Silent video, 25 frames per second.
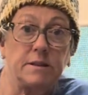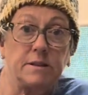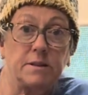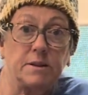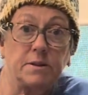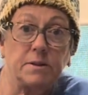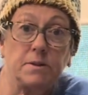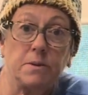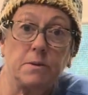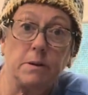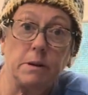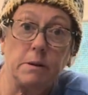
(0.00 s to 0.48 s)
this
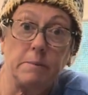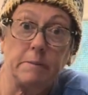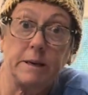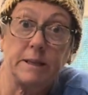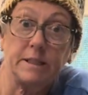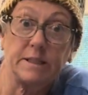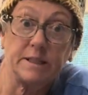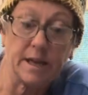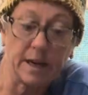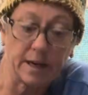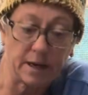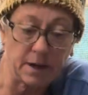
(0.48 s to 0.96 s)
is only my
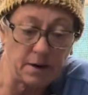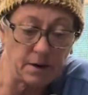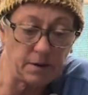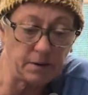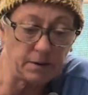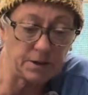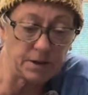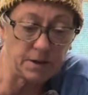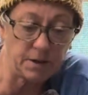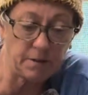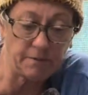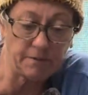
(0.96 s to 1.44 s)
second
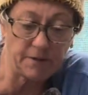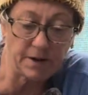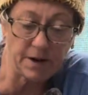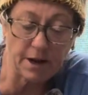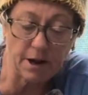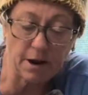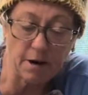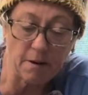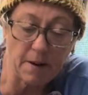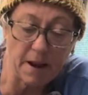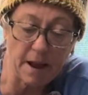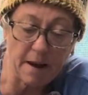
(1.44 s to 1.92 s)
YouTube
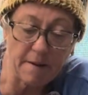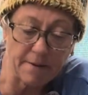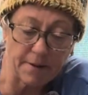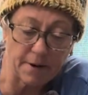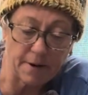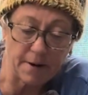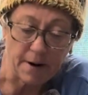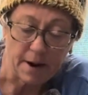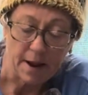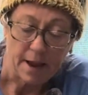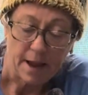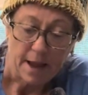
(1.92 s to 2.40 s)
video
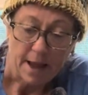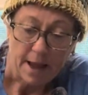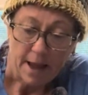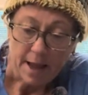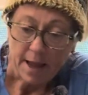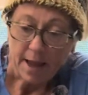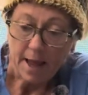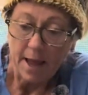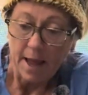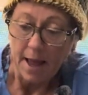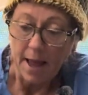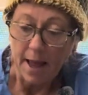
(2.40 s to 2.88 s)
ever,
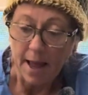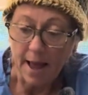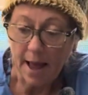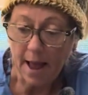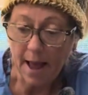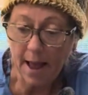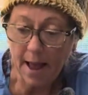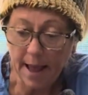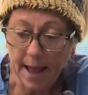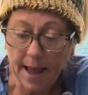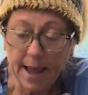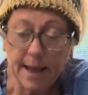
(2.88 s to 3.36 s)

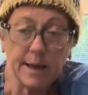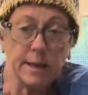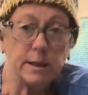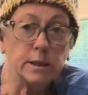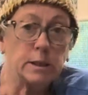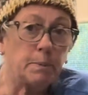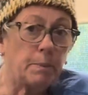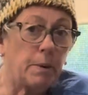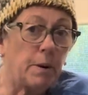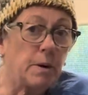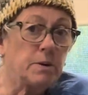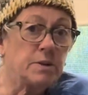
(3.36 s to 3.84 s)

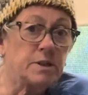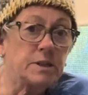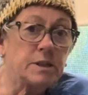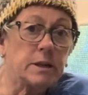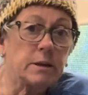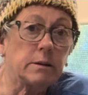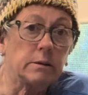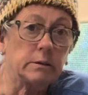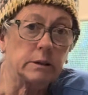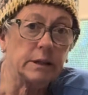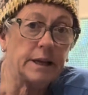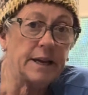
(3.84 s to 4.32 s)
is post
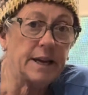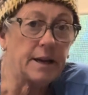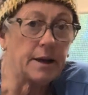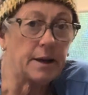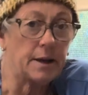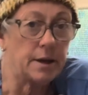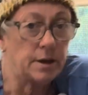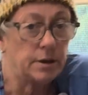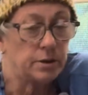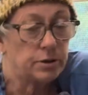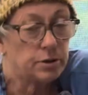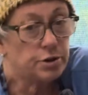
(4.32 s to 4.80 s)
a link
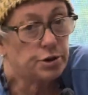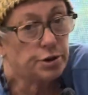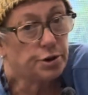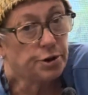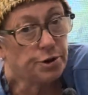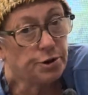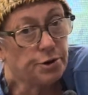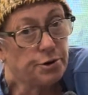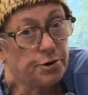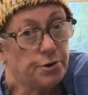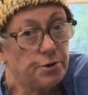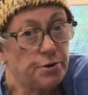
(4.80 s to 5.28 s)

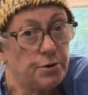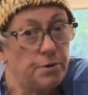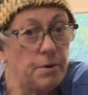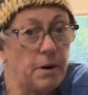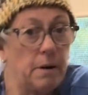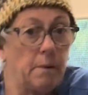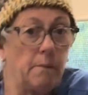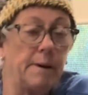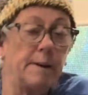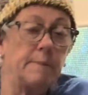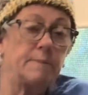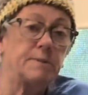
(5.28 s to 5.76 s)
to
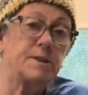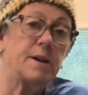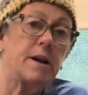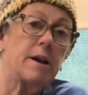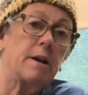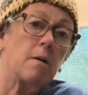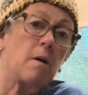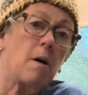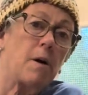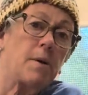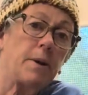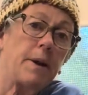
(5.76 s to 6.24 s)
a website
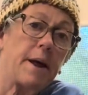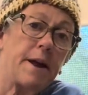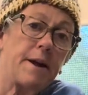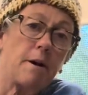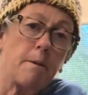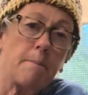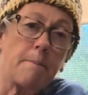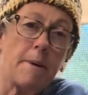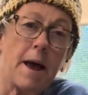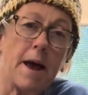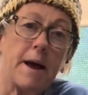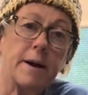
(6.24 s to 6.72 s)
called
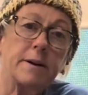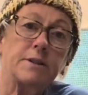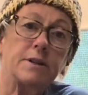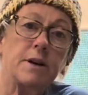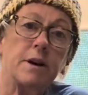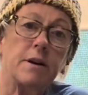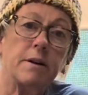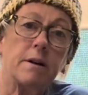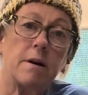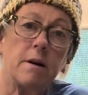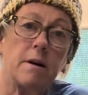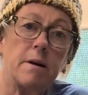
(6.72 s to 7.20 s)

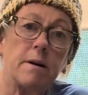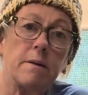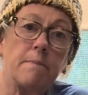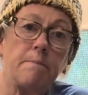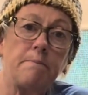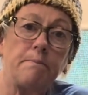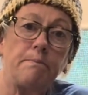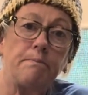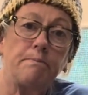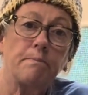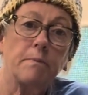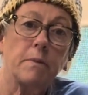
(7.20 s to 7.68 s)
lighterpack.com,
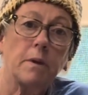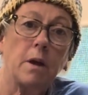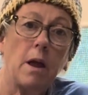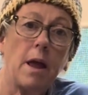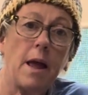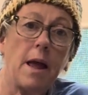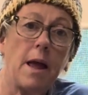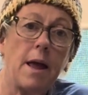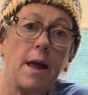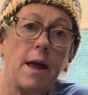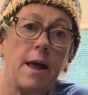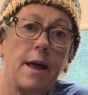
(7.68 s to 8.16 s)

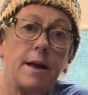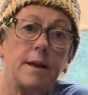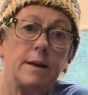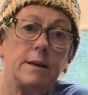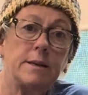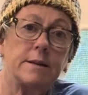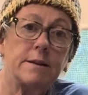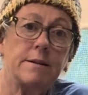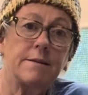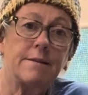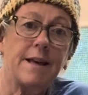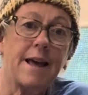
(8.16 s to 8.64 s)

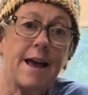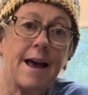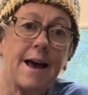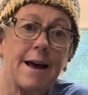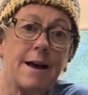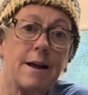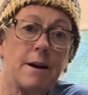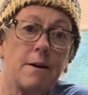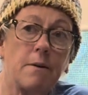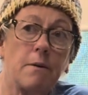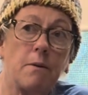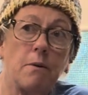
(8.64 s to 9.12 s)
and
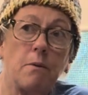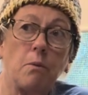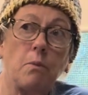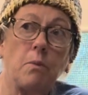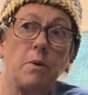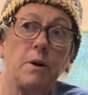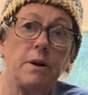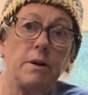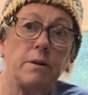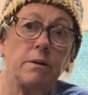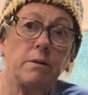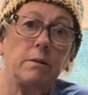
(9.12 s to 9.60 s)
that
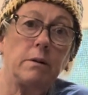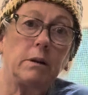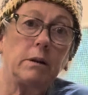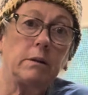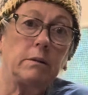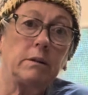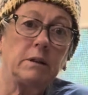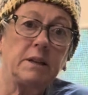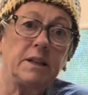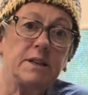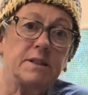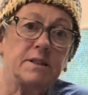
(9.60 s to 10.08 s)
will
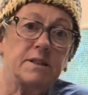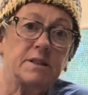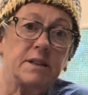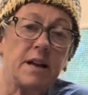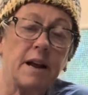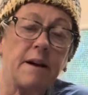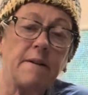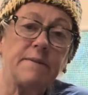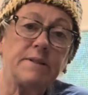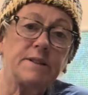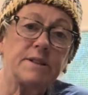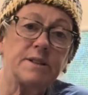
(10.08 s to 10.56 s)
list
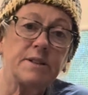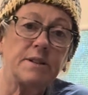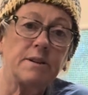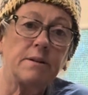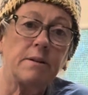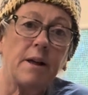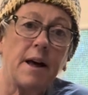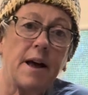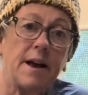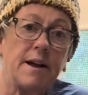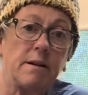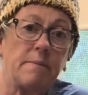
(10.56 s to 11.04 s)
every
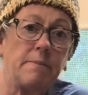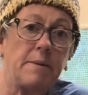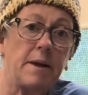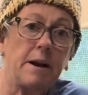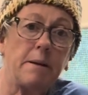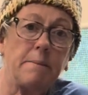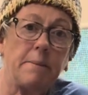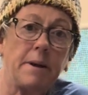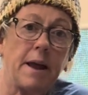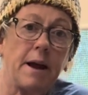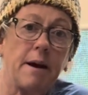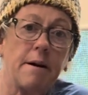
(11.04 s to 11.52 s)
single item that
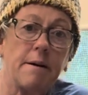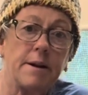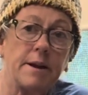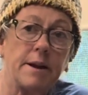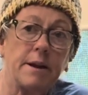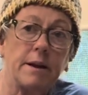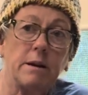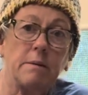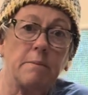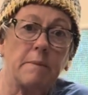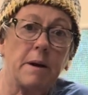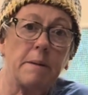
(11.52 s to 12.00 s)
I'm
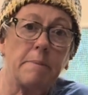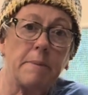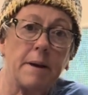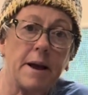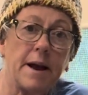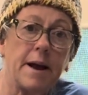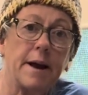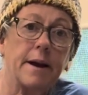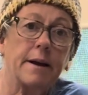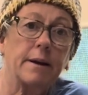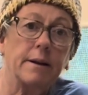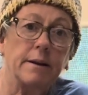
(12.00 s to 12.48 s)
carrying in my
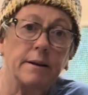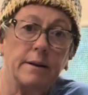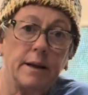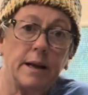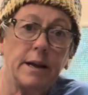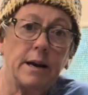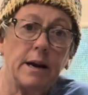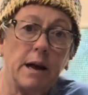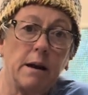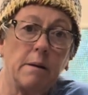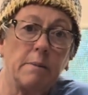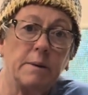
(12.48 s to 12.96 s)
pack
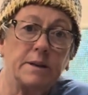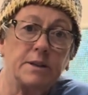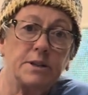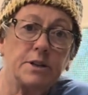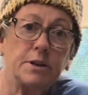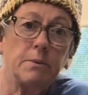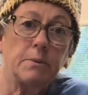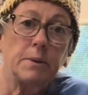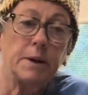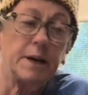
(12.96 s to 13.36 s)
and how much it